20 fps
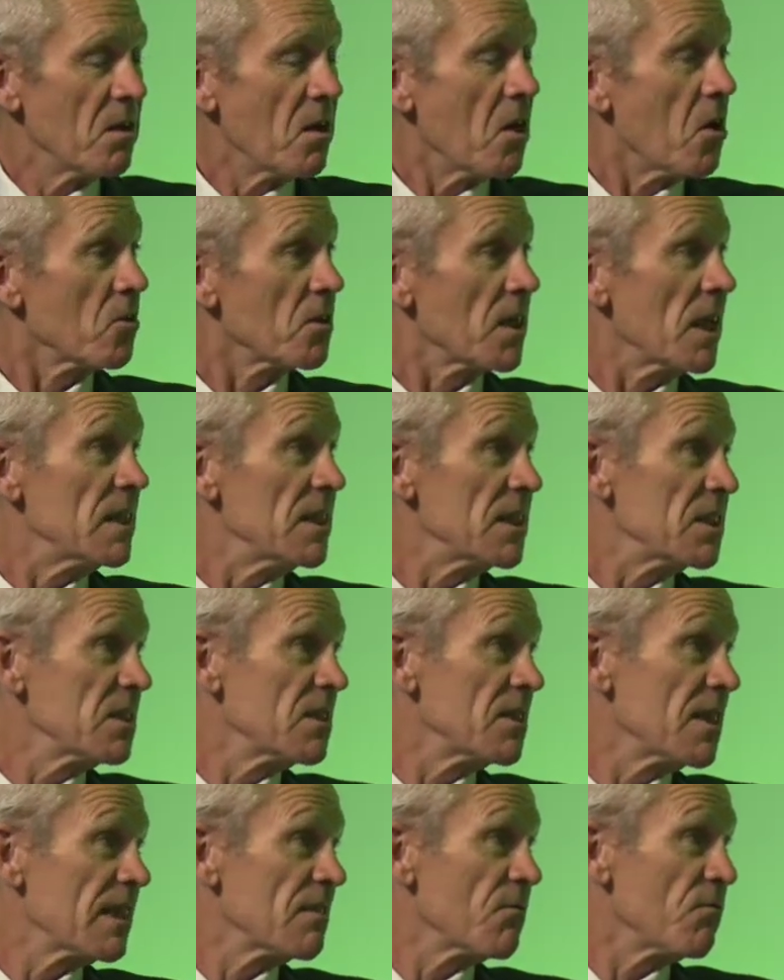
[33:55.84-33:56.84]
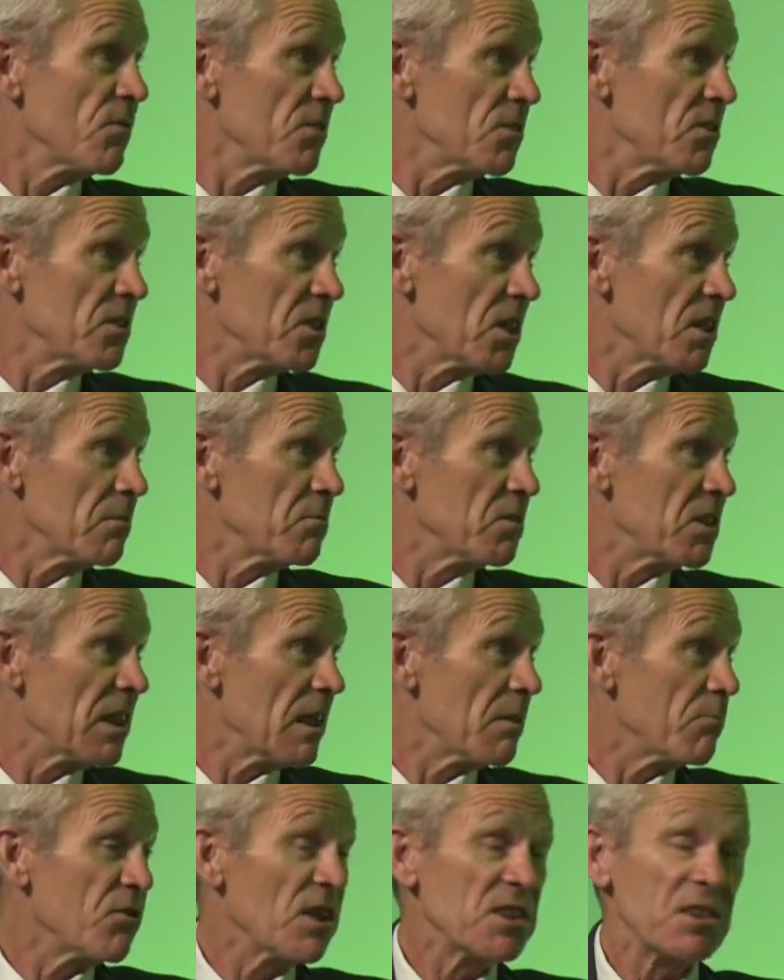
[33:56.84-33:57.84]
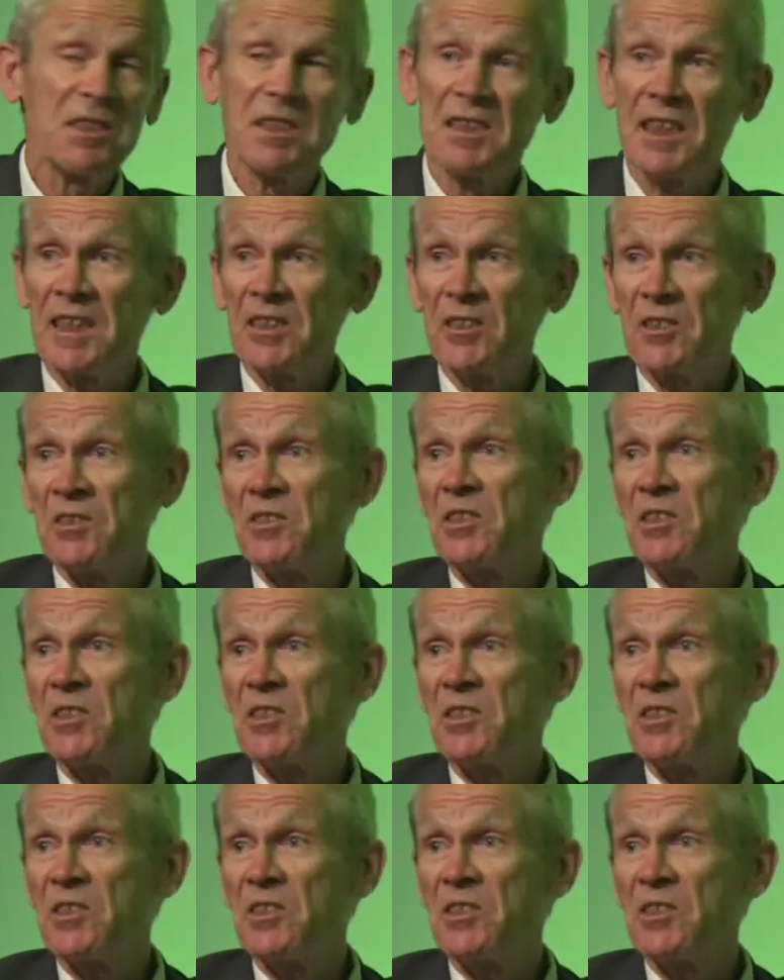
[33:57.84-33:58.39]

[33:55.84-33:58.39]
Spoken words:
Okay, listen, thanks for your time today, presentation.